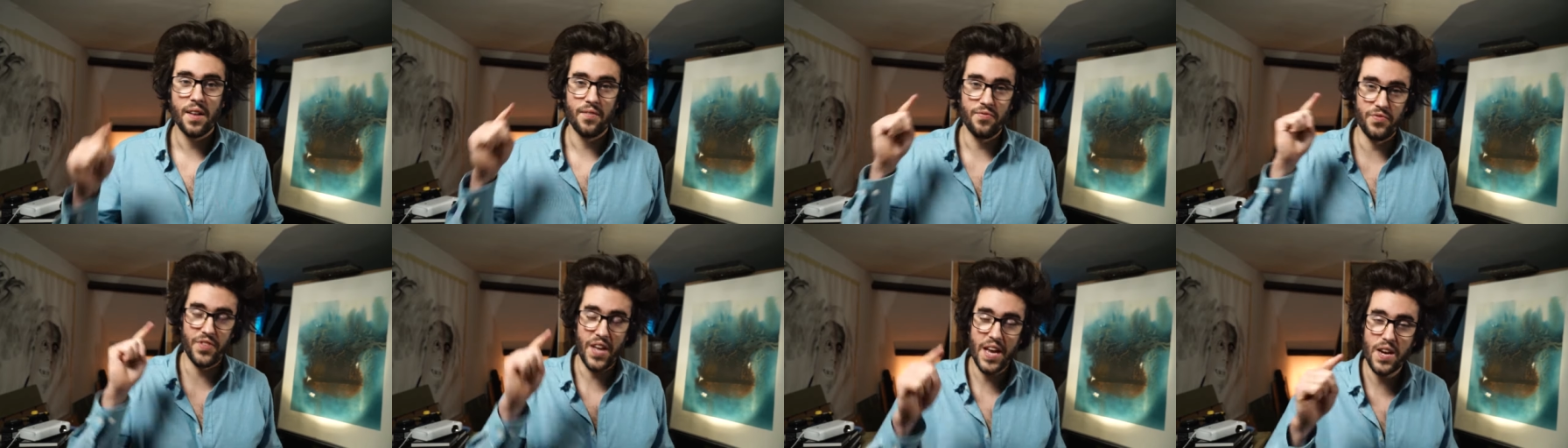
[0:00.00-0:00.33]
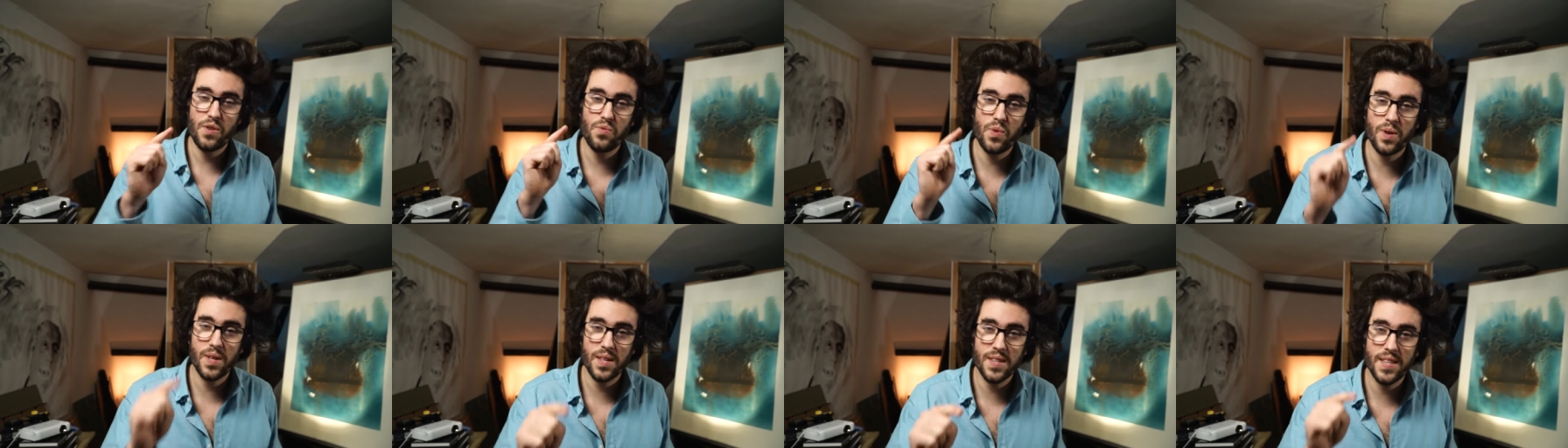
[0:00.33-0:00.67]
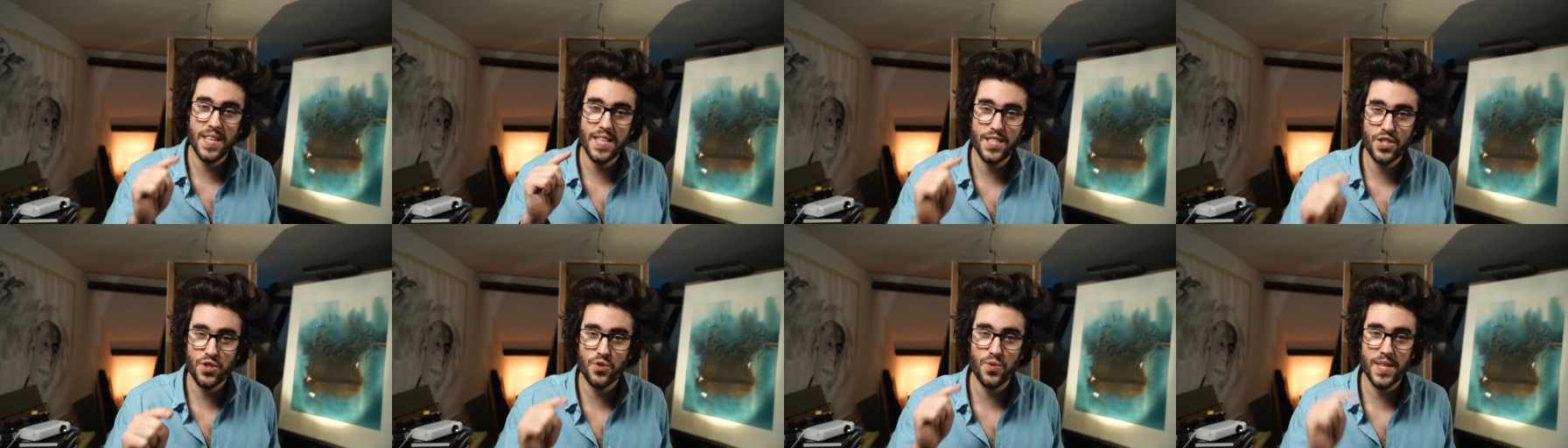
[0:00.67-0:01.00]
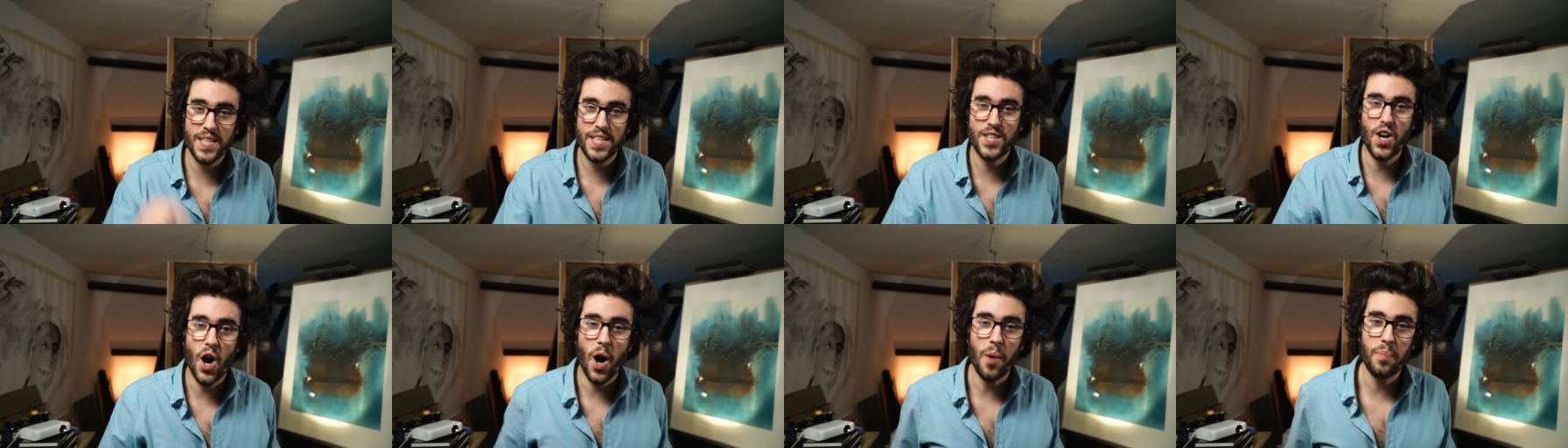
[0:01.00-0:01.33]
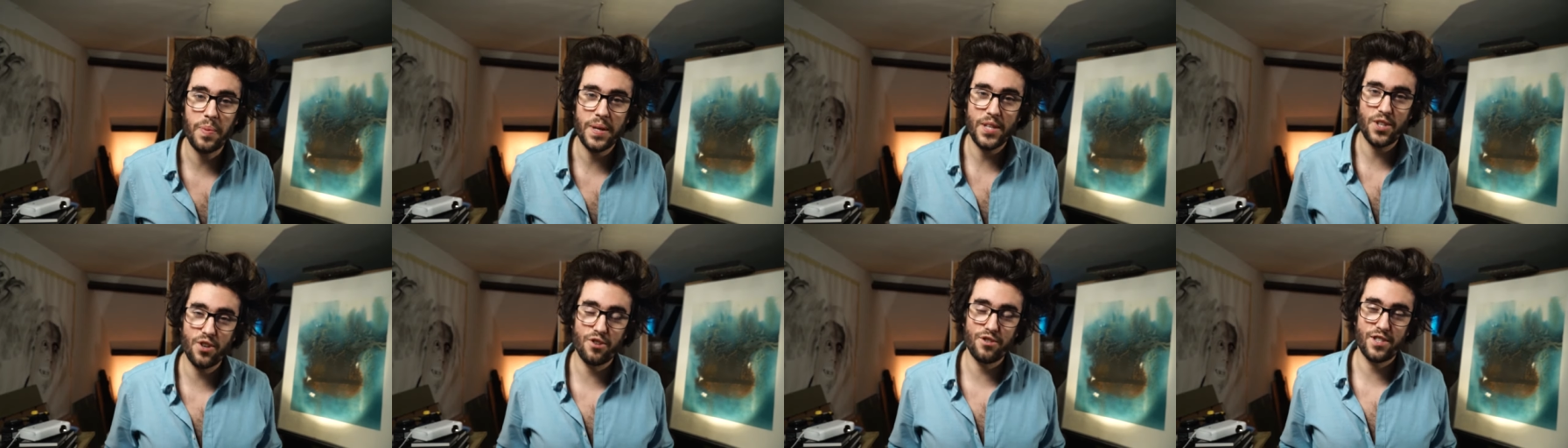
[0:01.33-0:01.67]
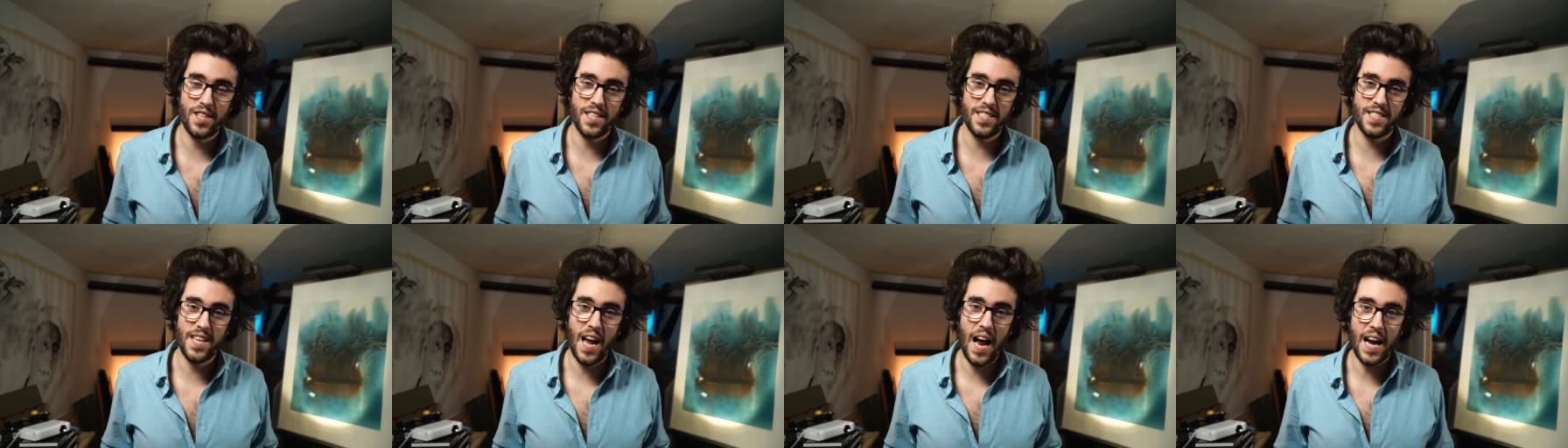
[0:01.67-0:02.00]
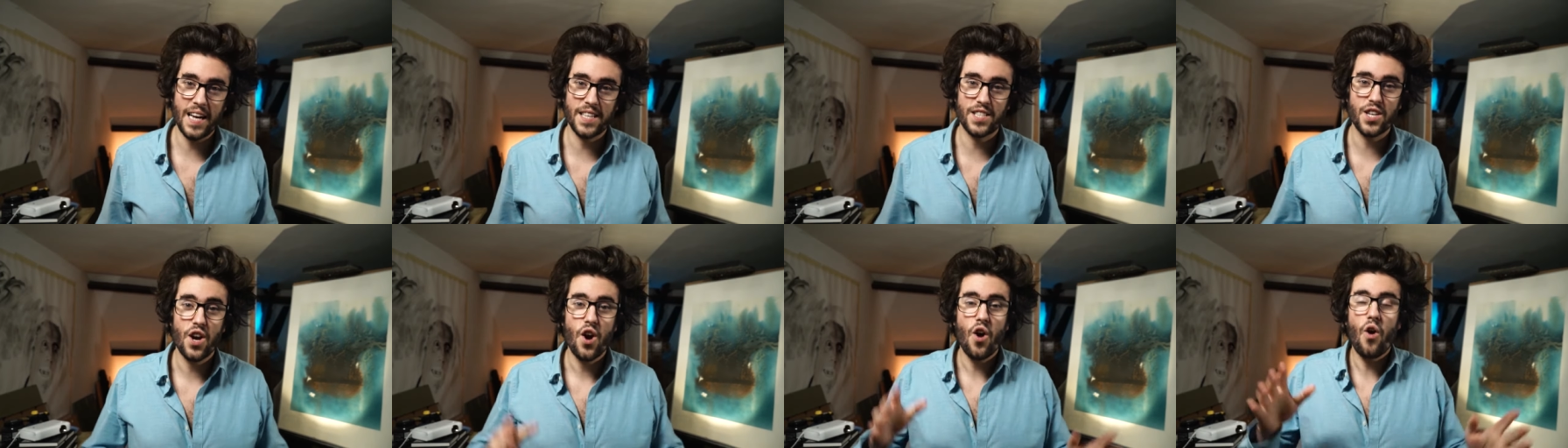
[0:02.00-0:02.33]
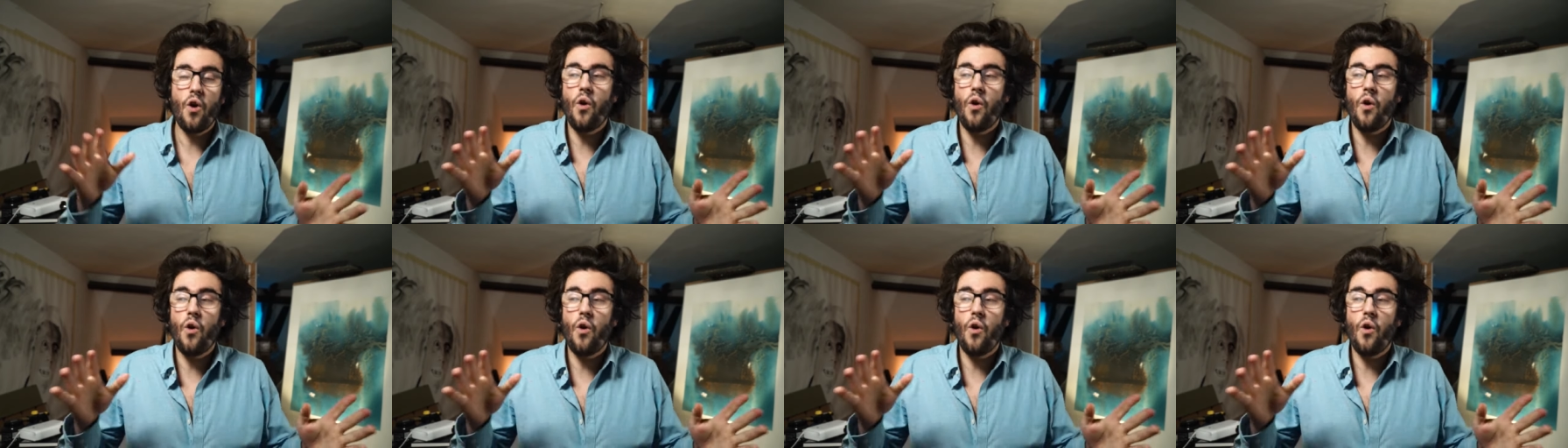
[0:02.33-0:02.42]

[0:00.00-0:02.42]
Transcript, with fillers: they will literally copy those designs